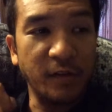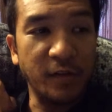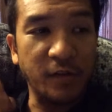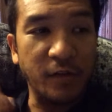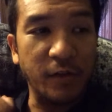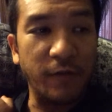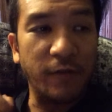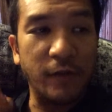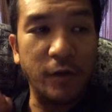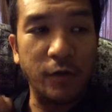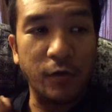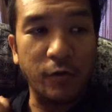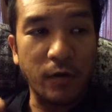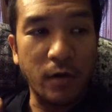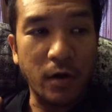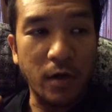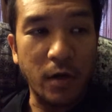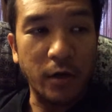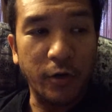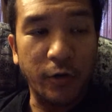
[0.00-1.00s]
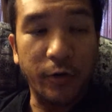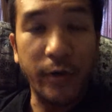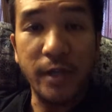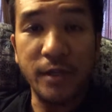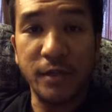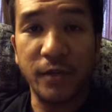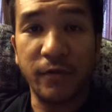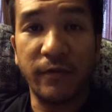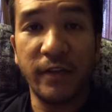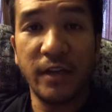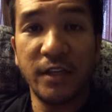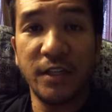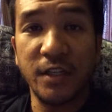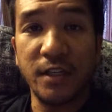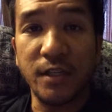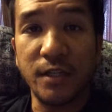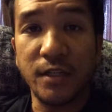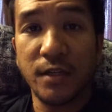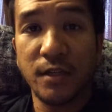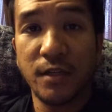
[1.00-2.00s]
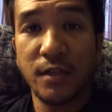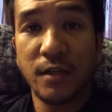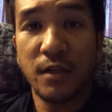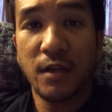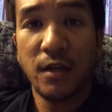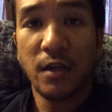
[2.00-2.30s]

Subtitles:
even your greens, your veggies,